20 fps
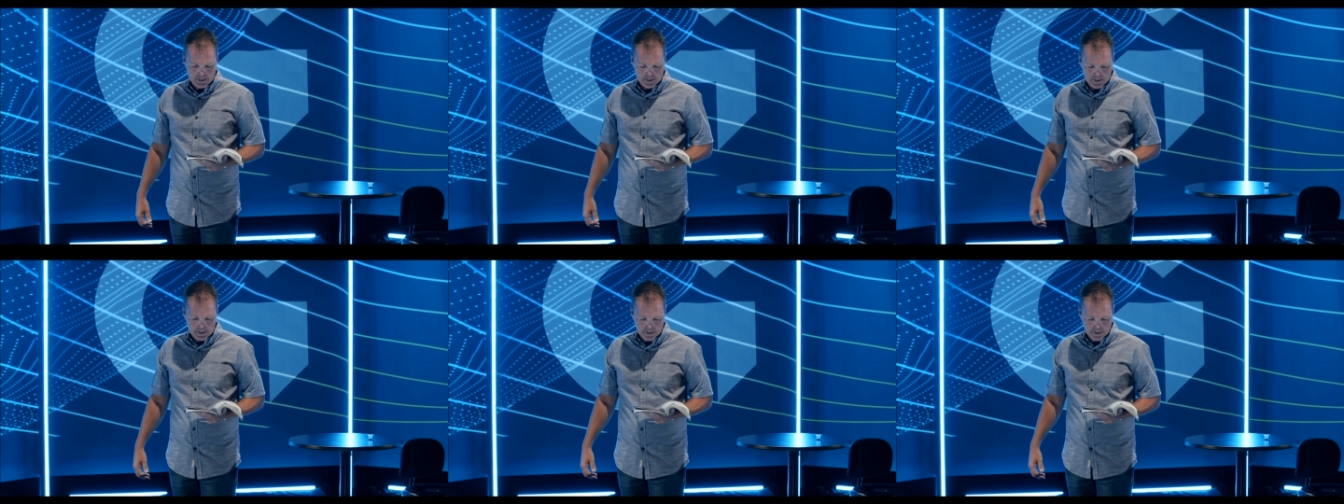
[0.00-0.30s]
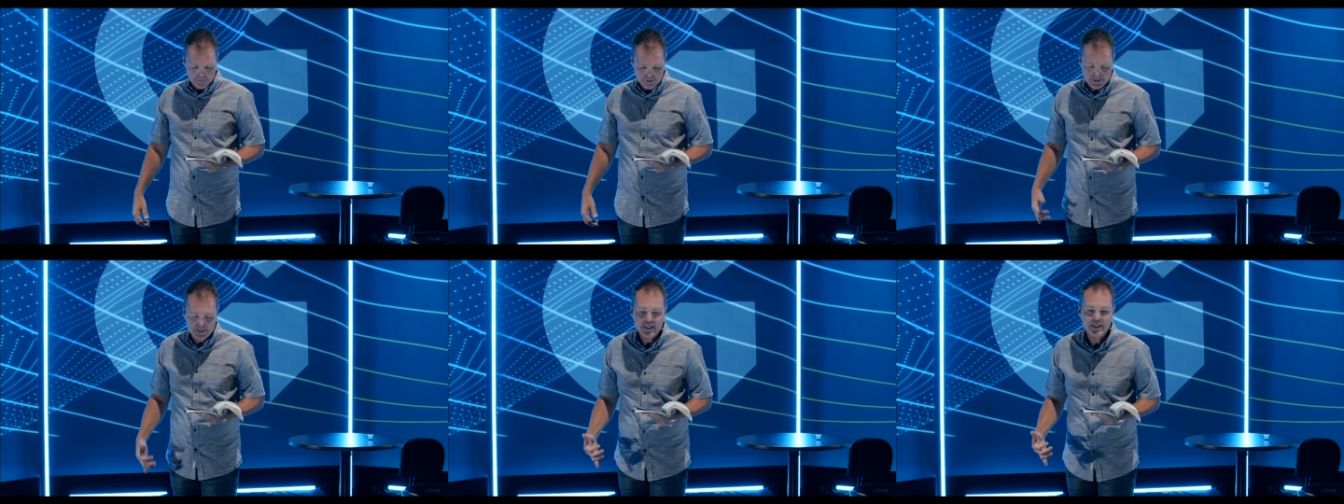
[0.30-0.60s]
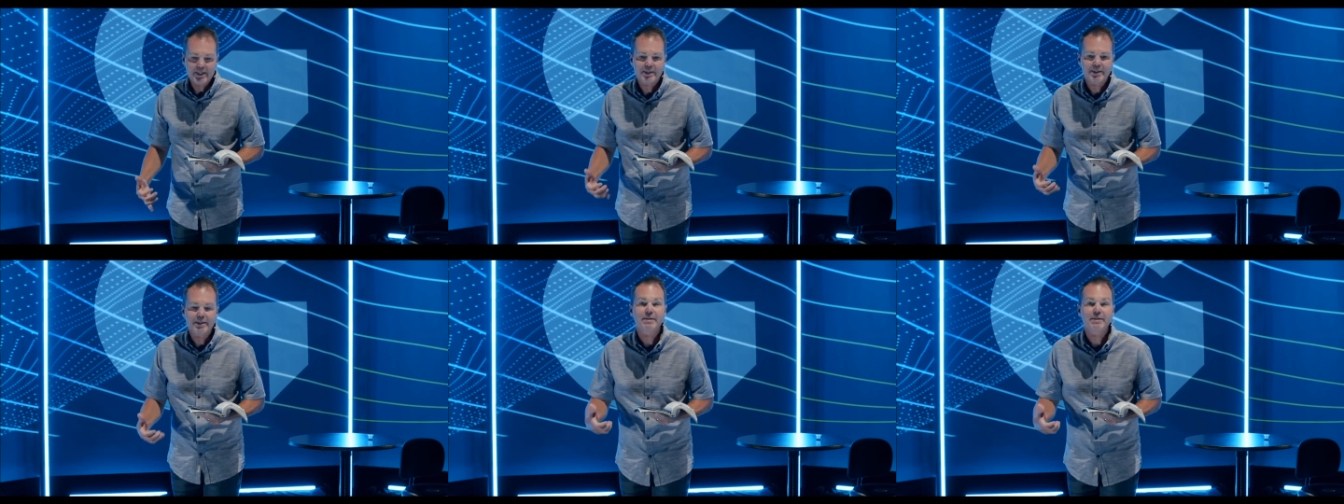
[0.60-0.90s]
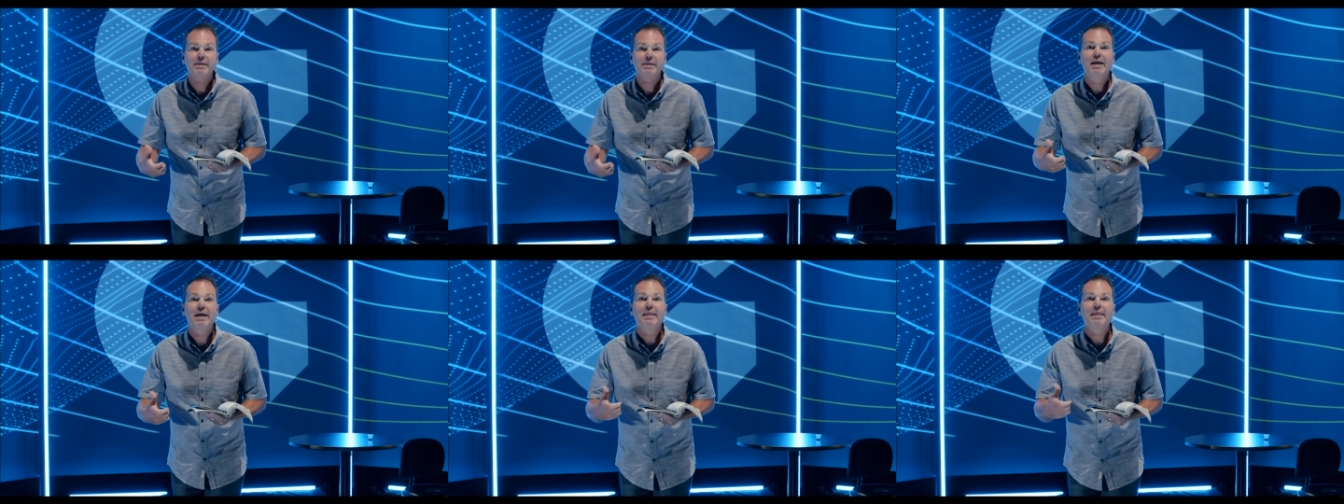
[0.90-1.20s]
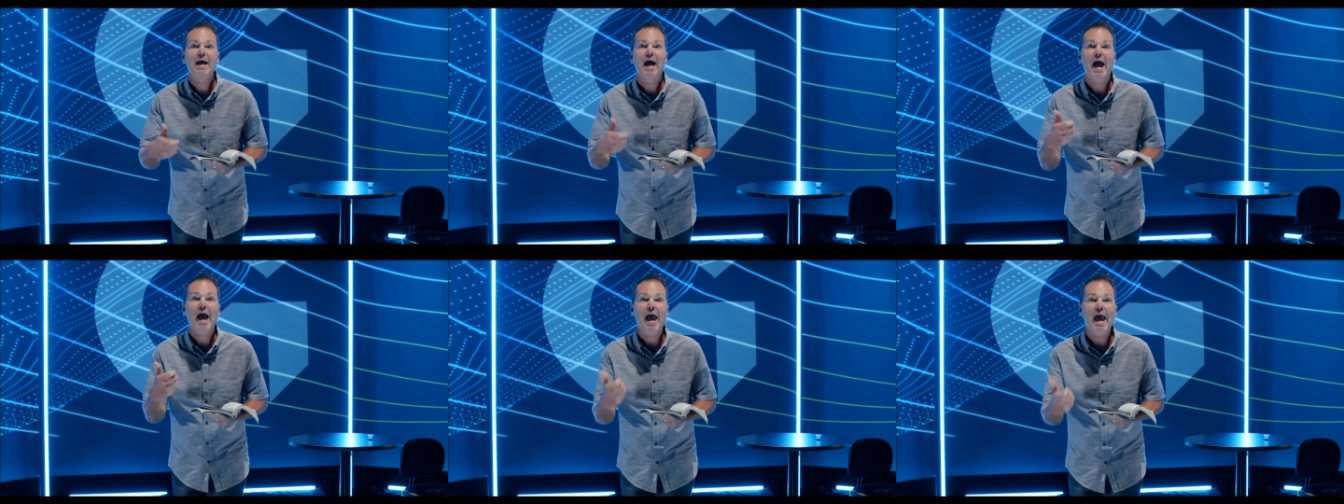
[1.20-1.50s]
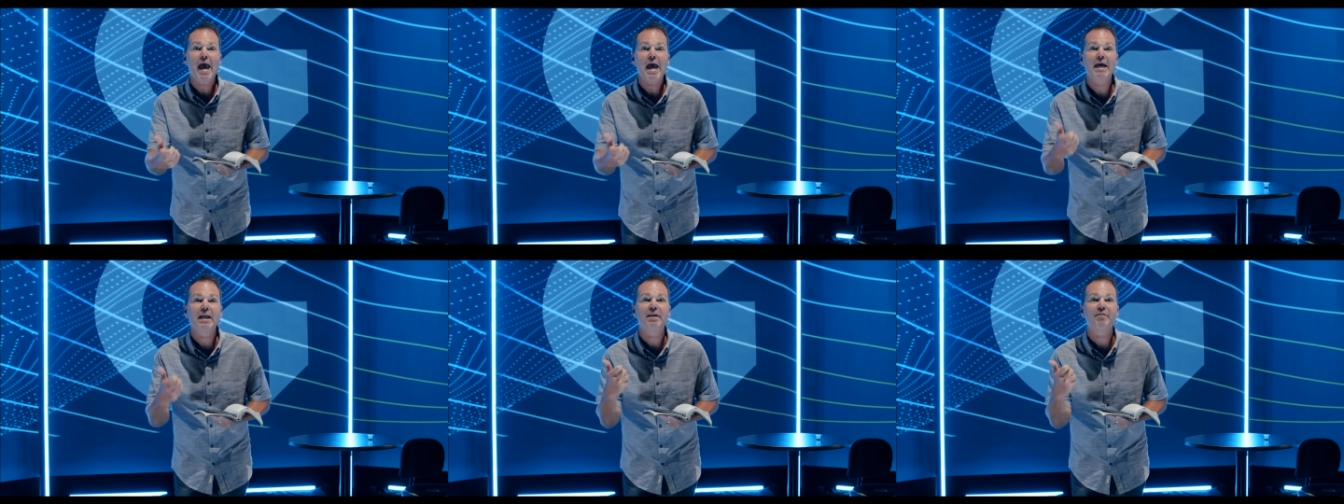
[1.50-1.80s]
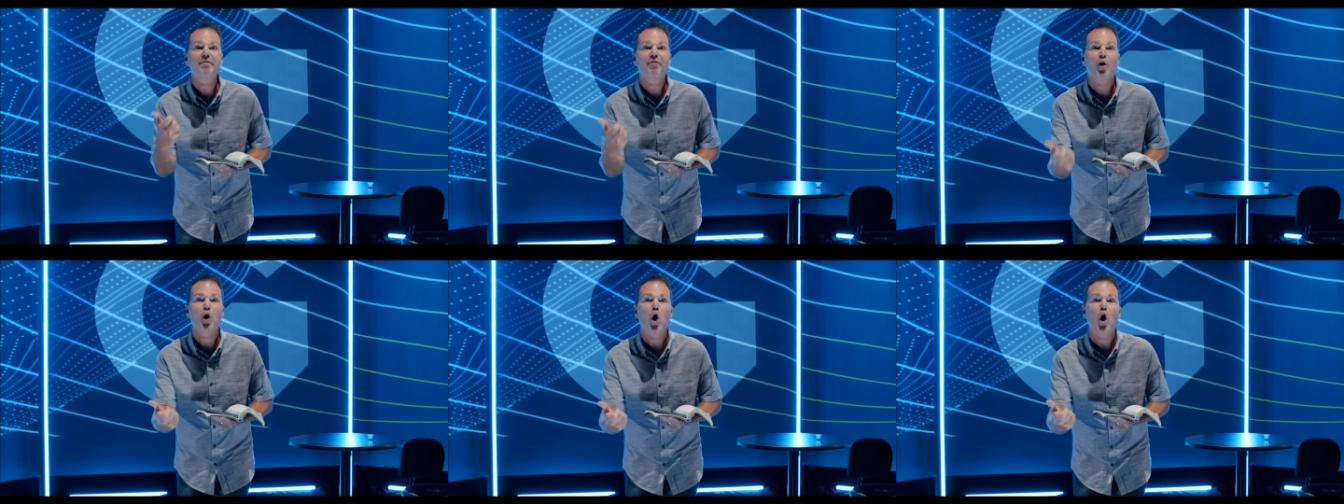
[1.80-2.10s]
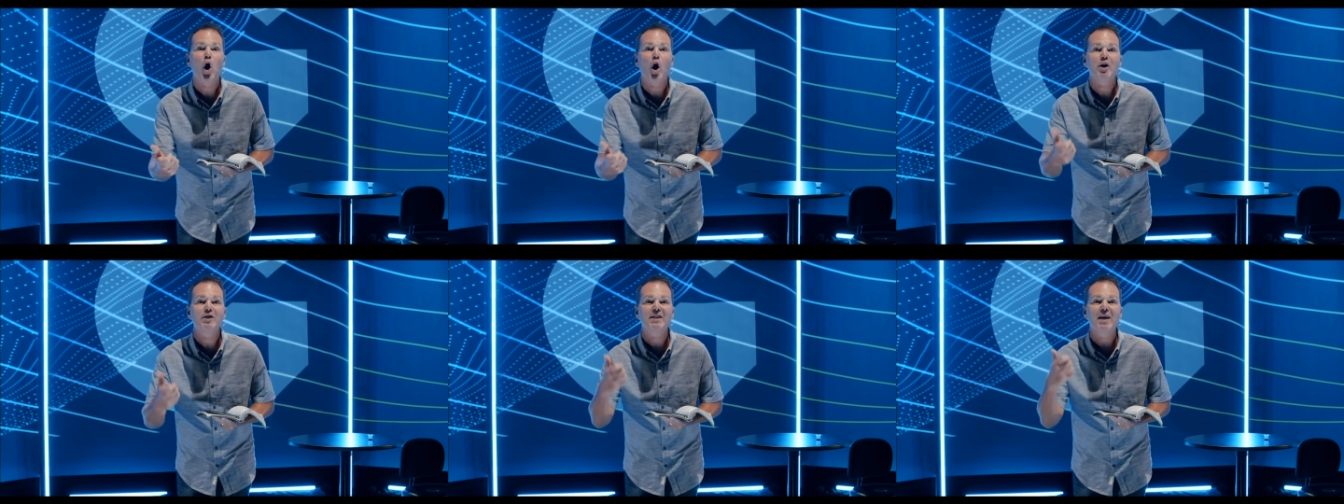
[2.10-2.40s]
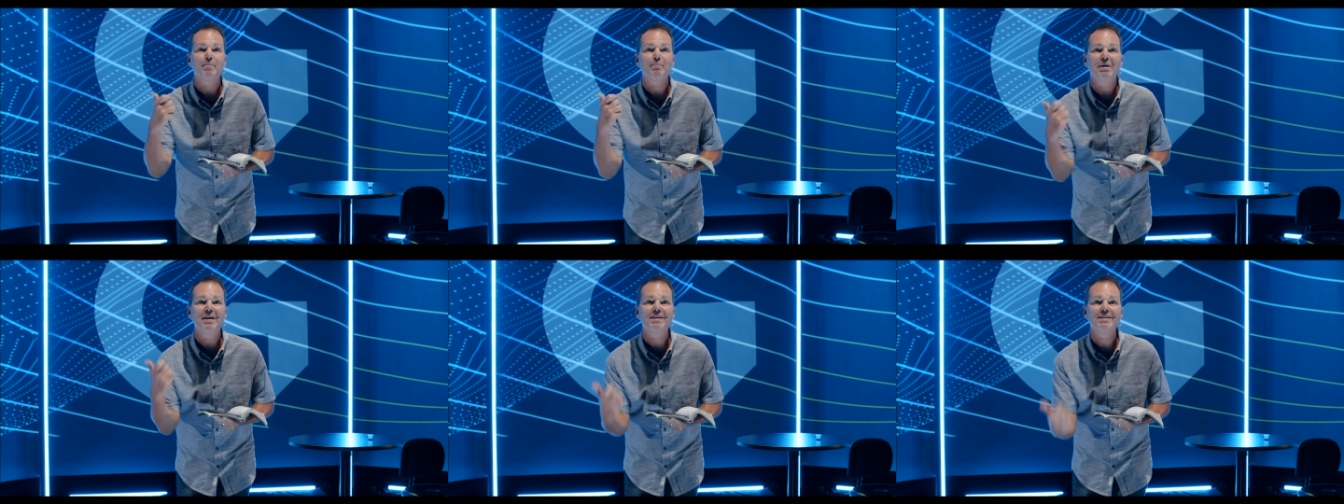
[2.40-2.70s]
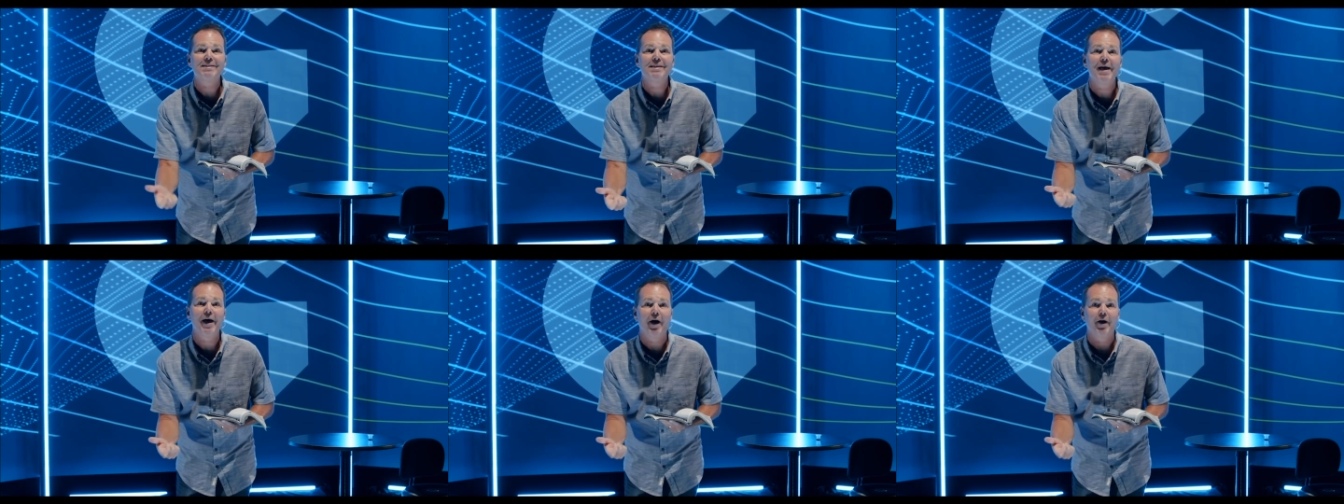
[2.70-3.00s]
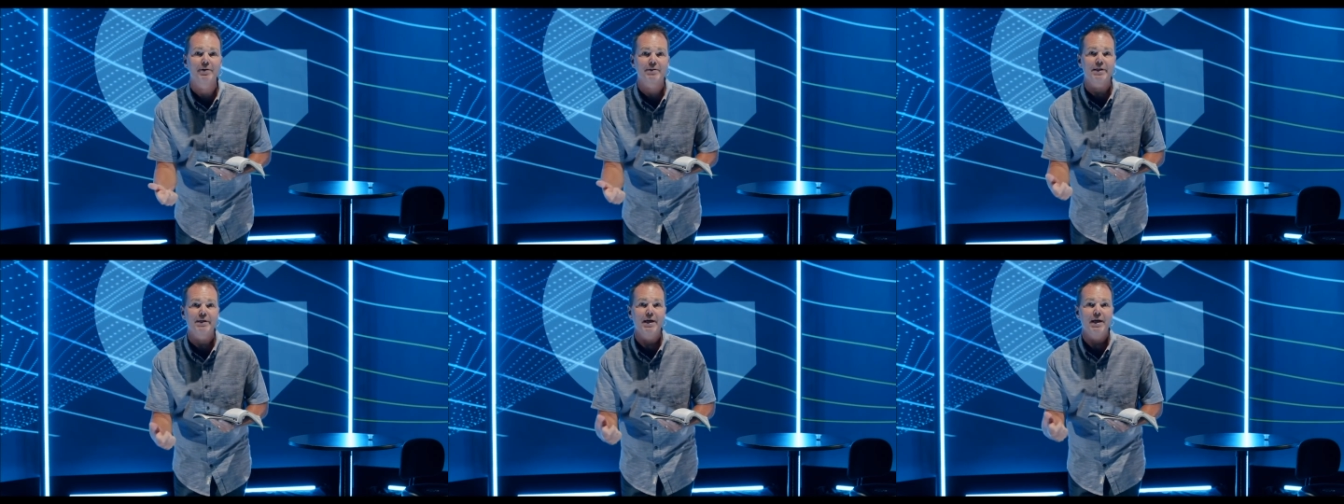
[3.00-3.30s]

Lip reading: I mean, this is the hand of cards I've been dealt.